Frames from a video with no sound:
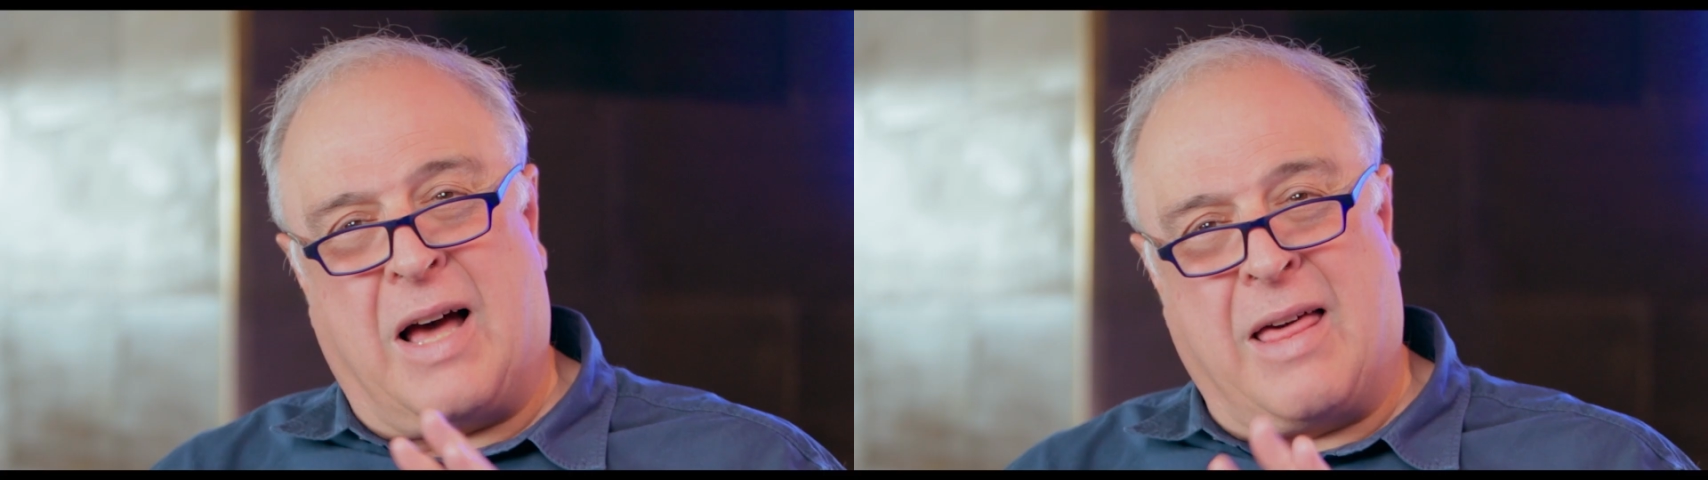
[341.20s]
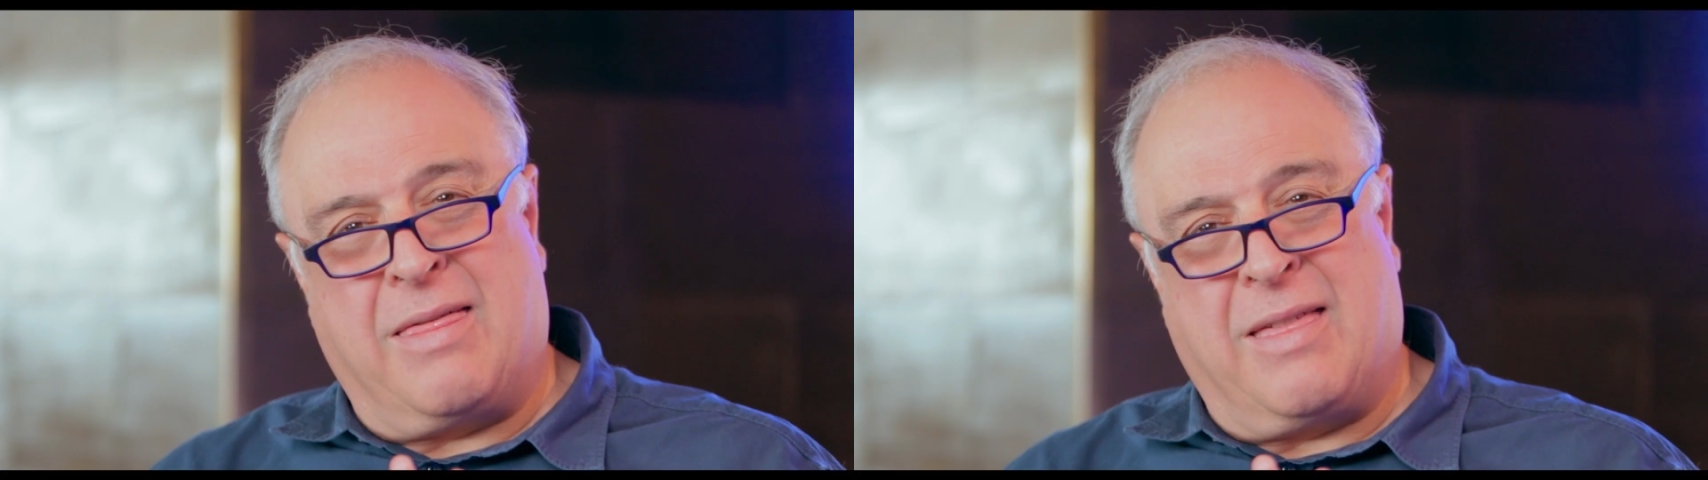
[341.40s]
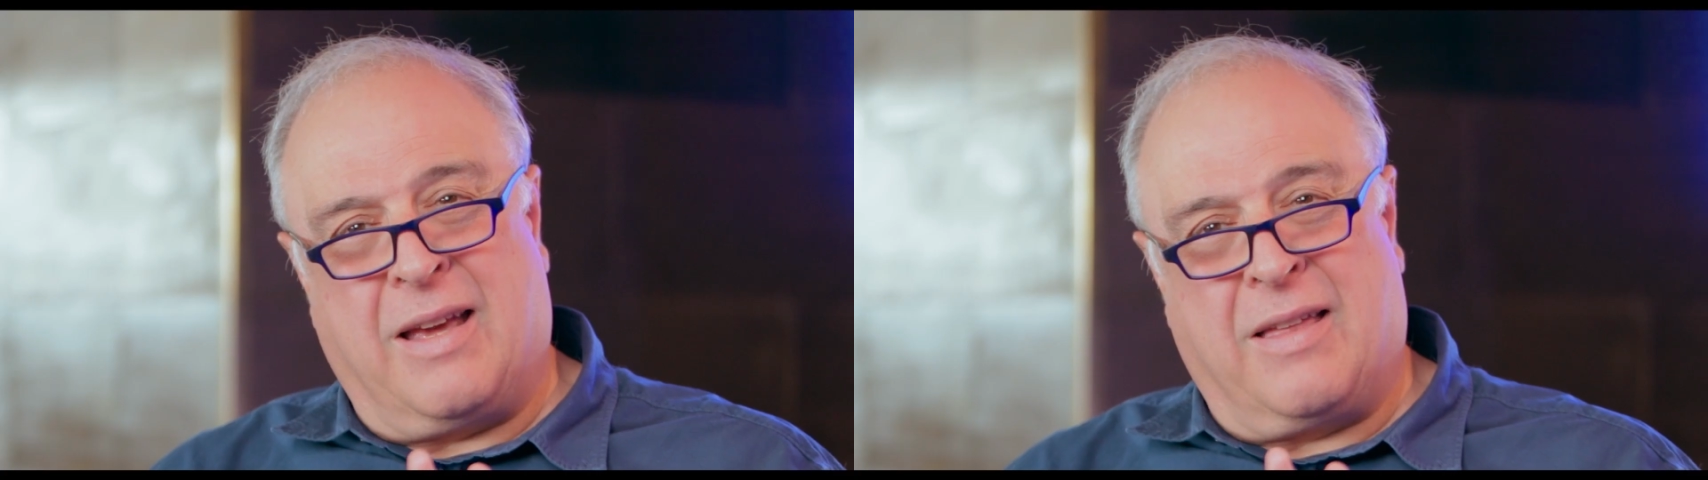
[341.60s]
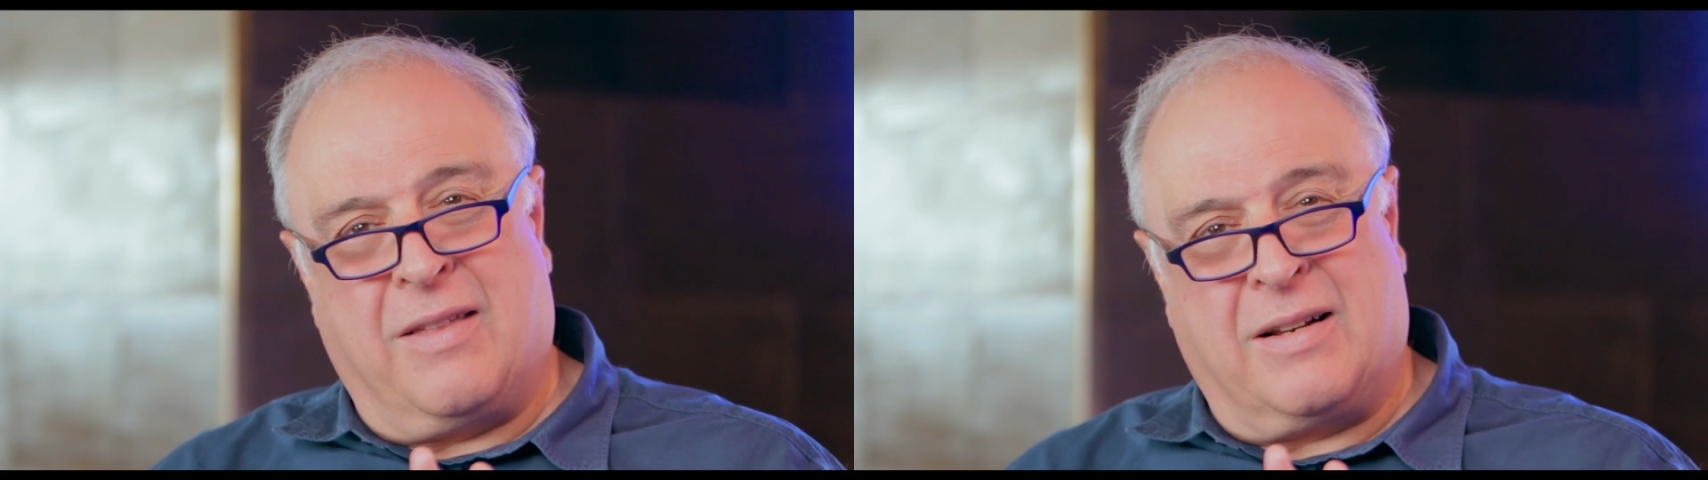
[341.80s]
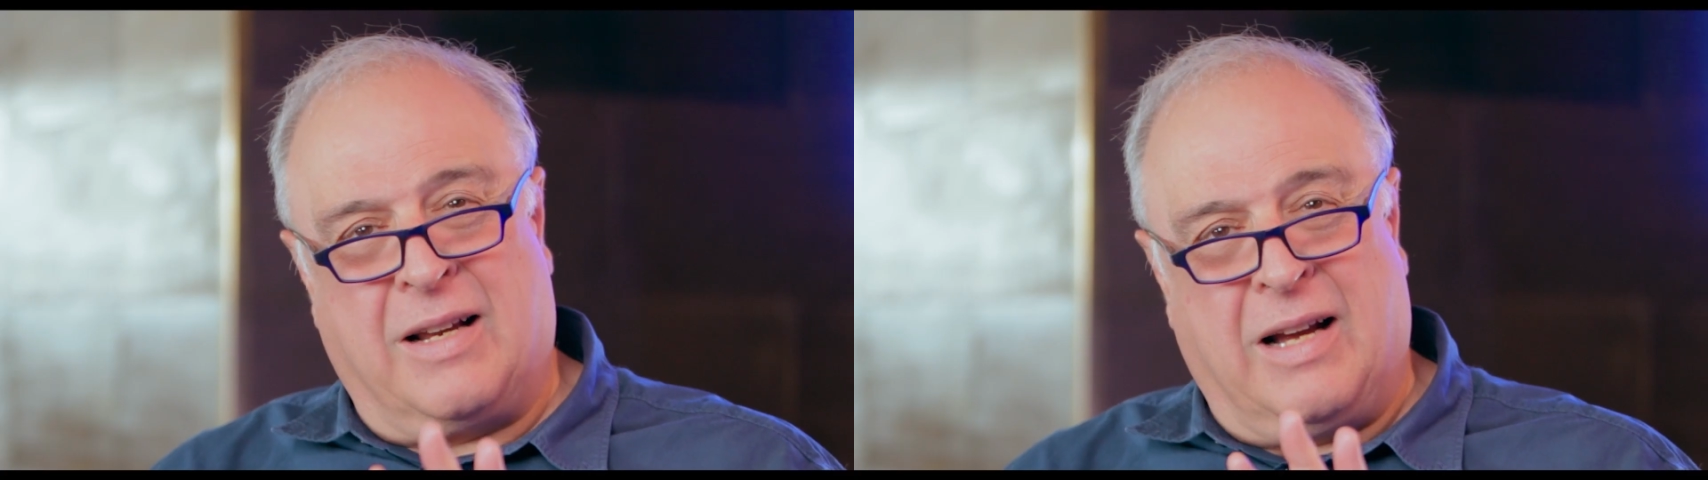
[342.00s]
I think,
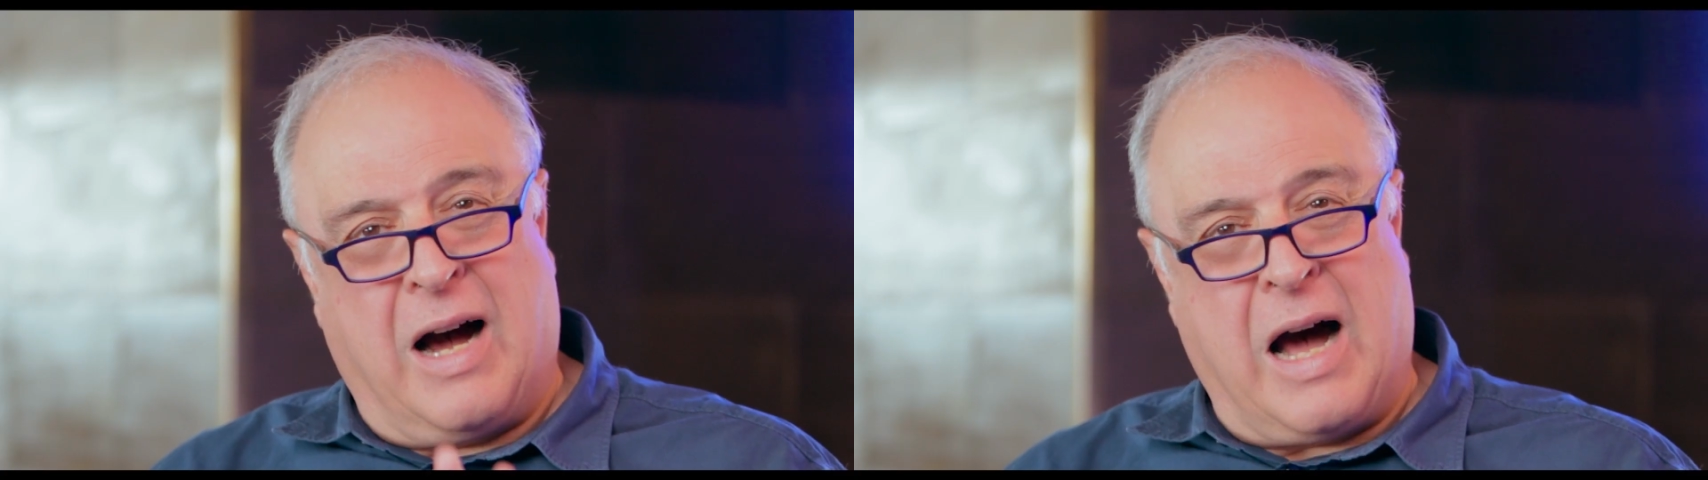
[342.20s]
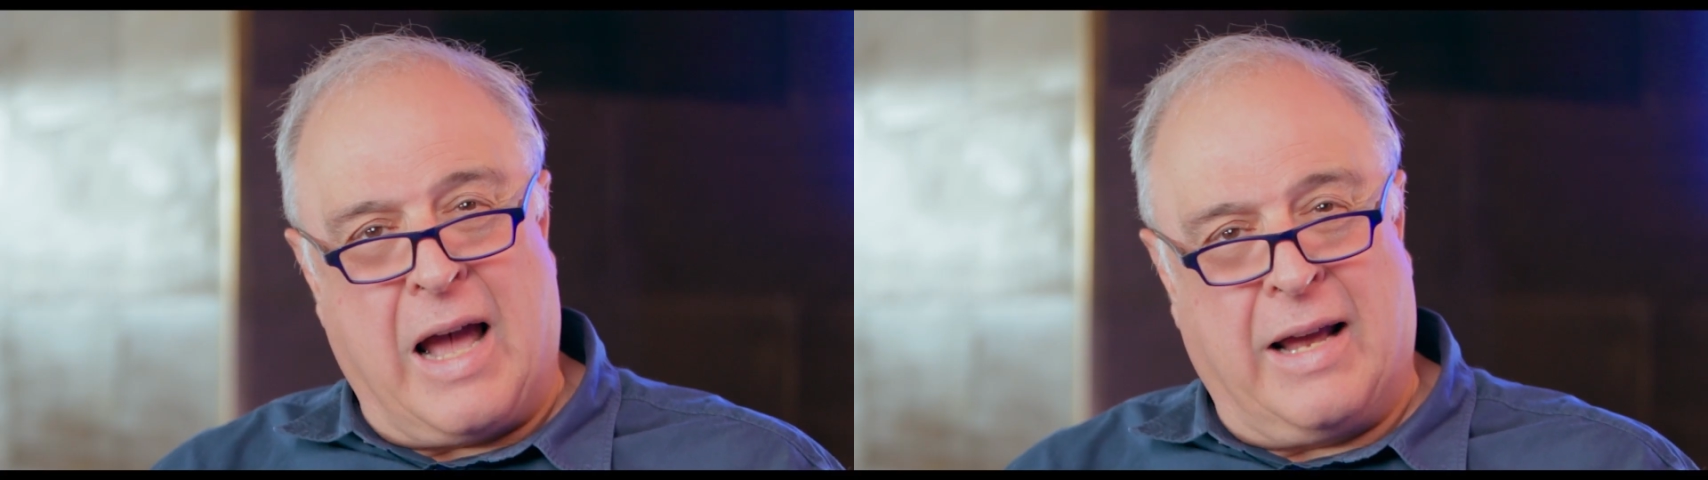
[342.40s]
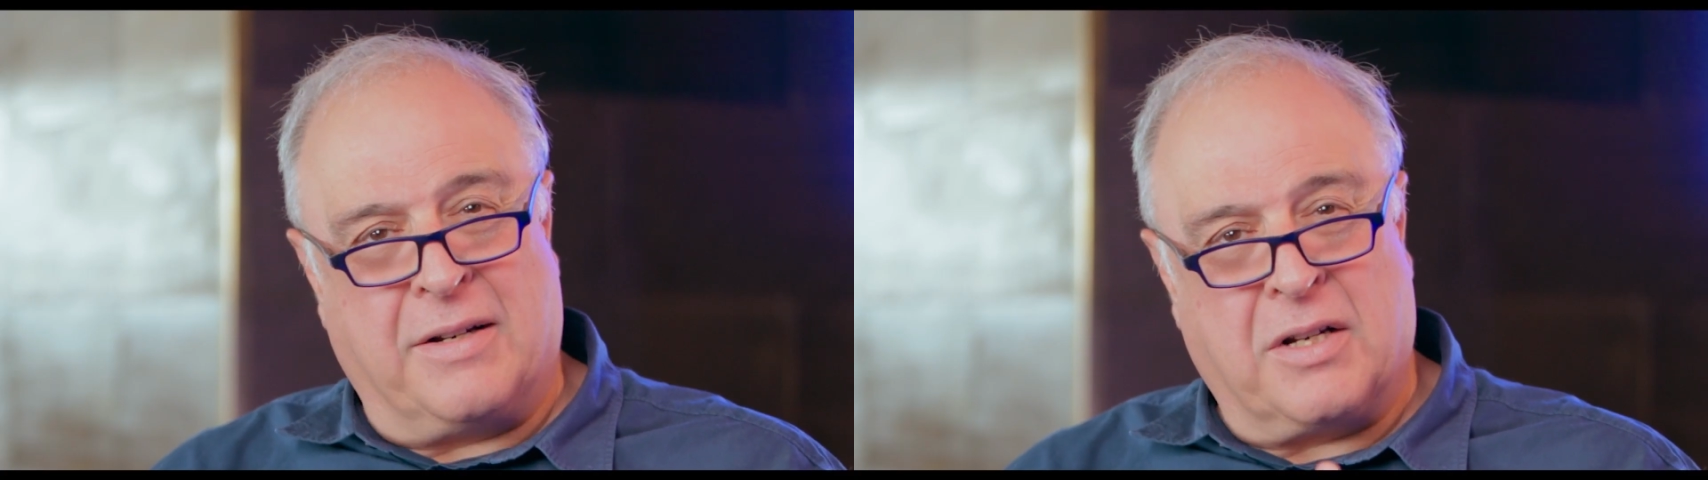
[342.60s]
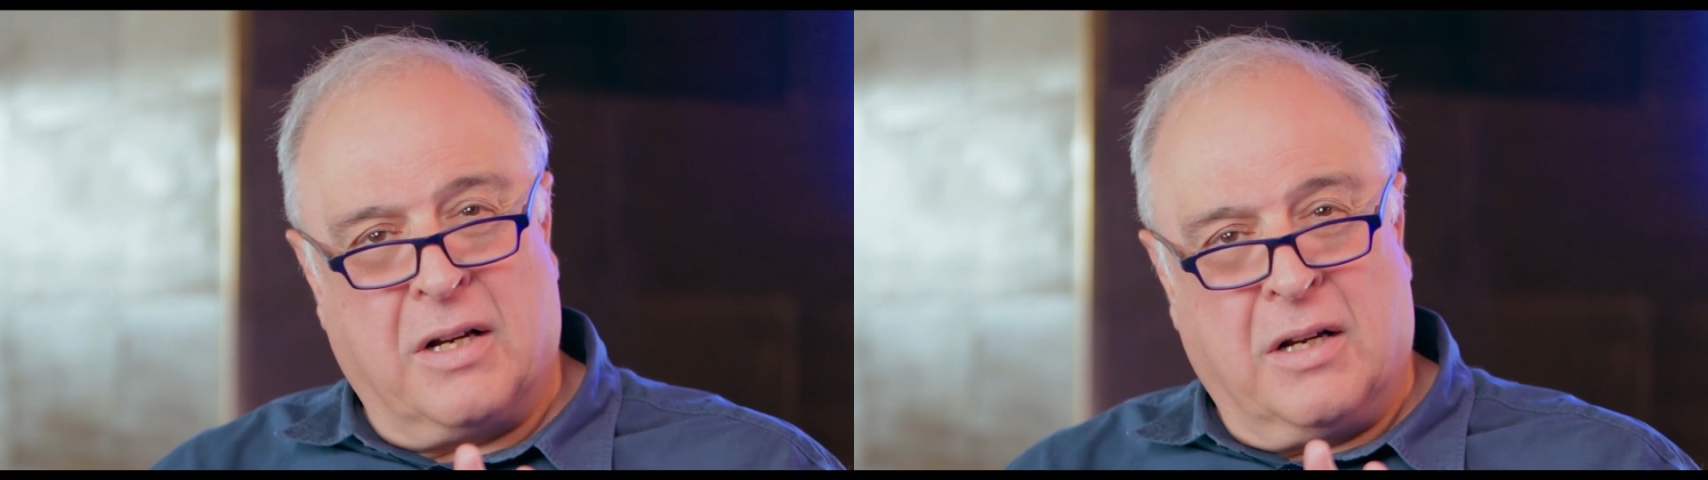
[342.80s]
that guide